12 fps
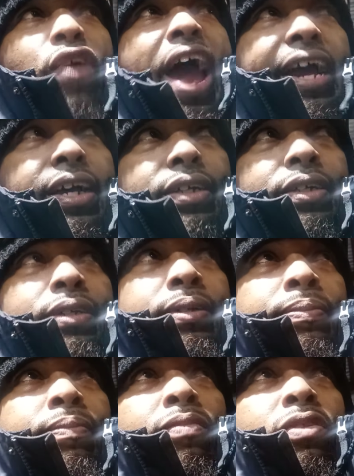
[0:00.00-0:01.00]
rec,
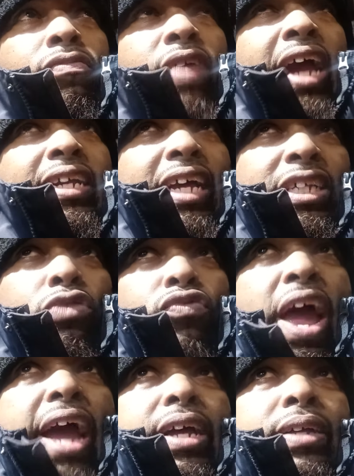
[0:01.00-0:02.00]
Right? That's
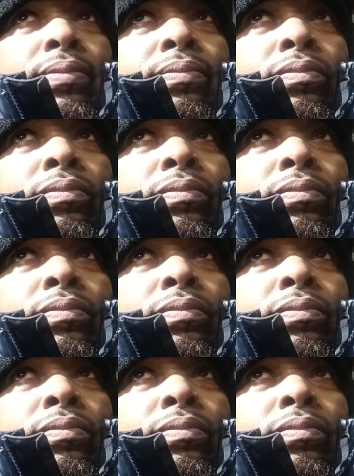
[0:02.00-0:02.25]
rec.